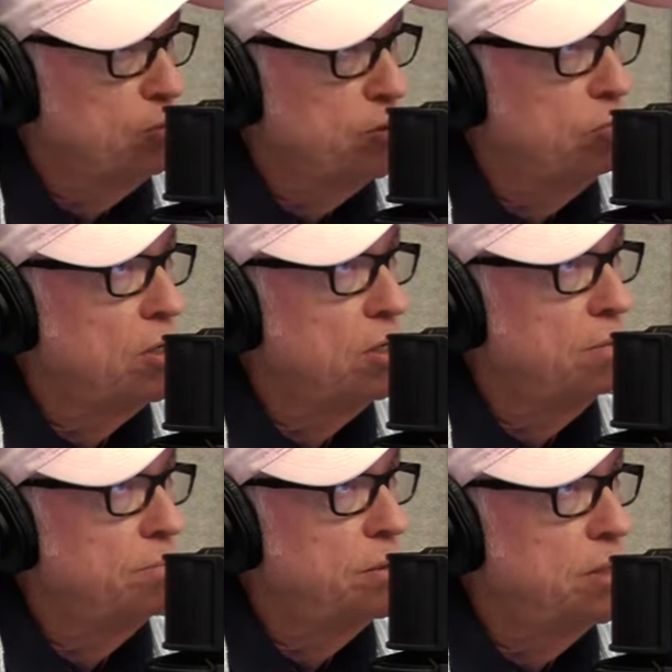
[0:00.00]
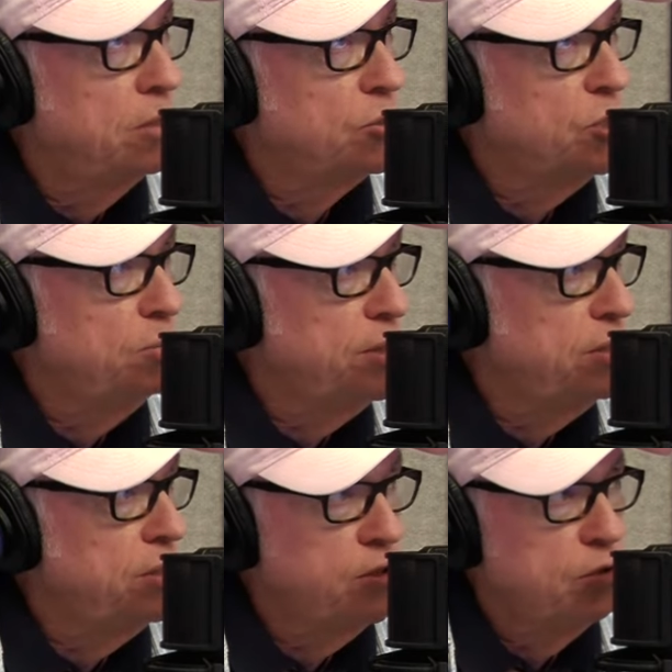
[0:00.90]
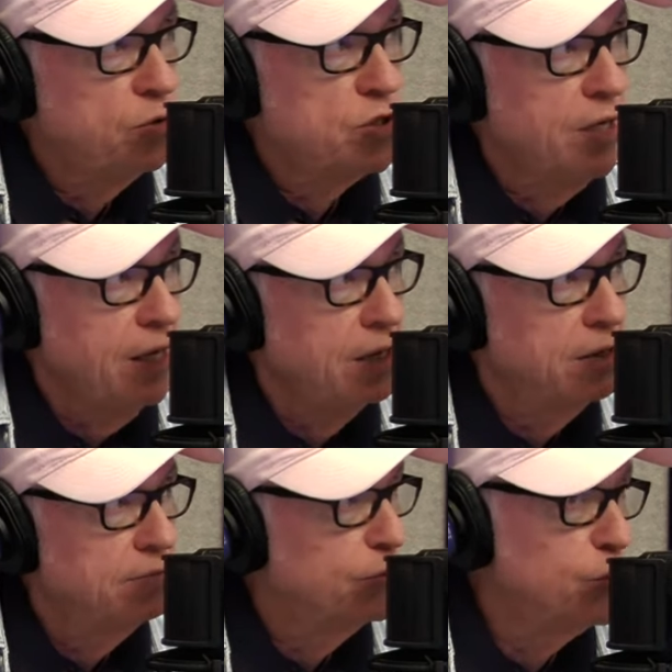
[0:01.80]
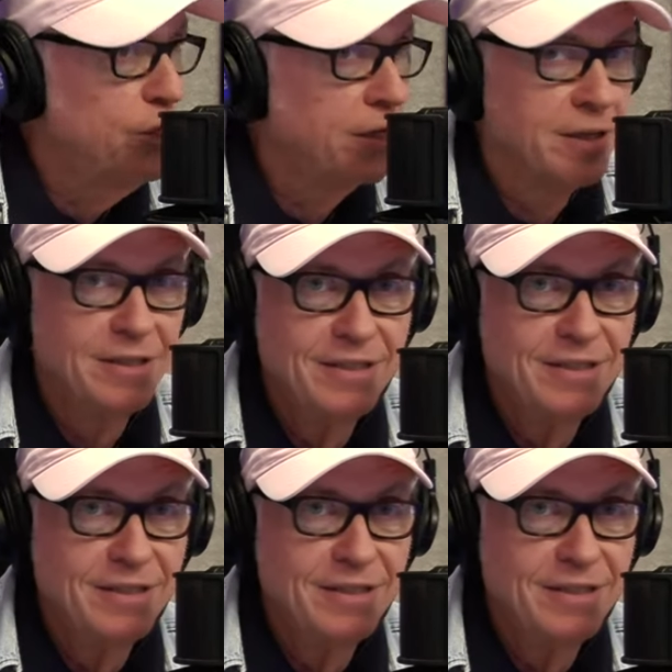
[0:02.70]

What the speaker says: would be LGBTQC for chick.